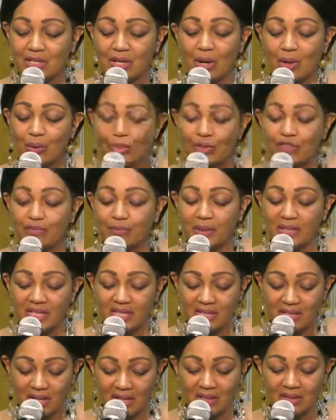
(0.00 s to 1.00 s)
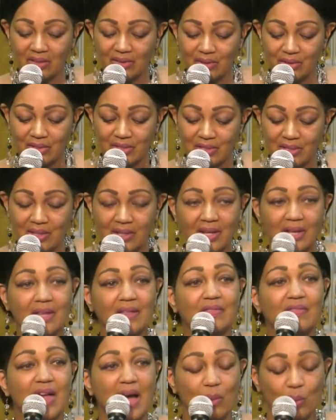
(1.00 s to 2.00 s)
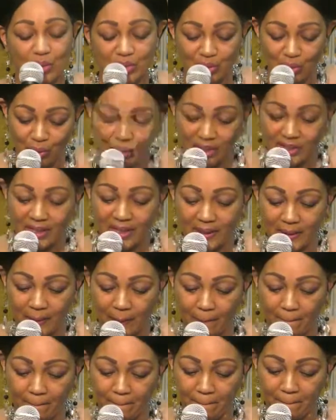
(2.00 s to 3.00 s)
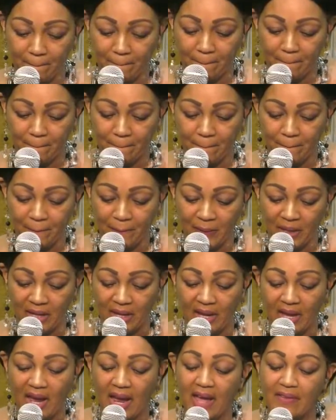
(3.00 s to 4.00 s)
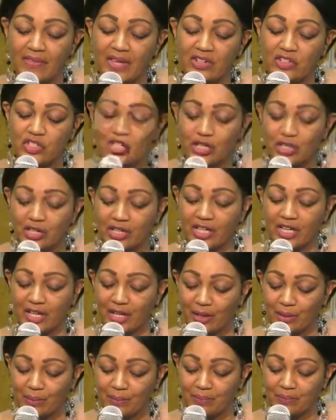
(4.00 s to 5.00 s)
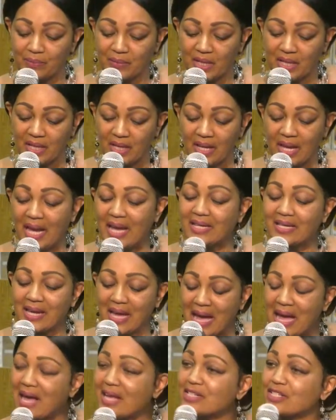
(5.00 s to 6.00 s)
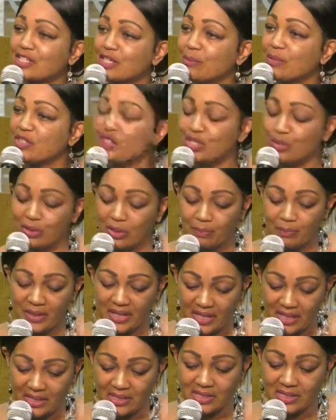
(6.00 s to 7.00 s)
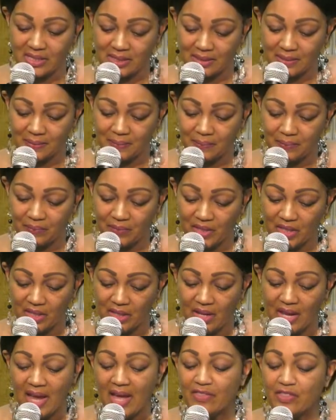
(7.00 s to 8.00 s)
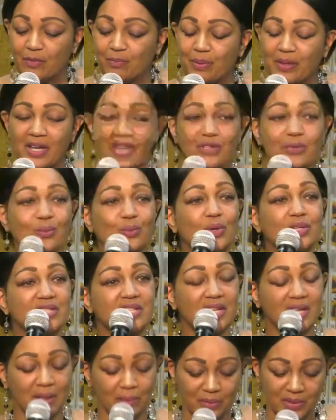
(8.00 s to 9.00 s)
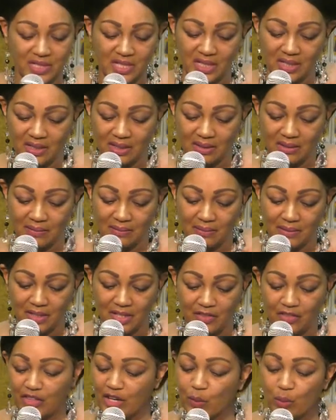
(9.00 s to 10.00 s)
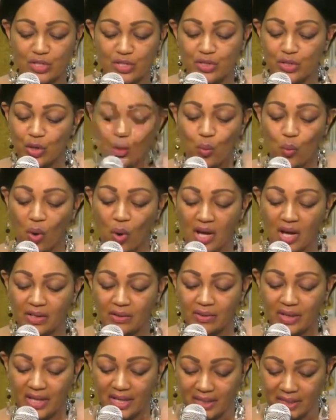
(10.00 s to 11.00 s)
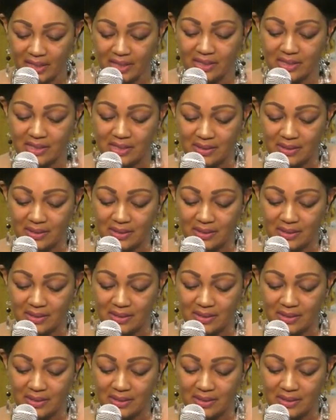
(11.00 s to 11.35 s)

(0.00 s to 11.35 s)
of many colors that was on him. And they took him and cast him into a pit, and the pit was empty. There was no water in it.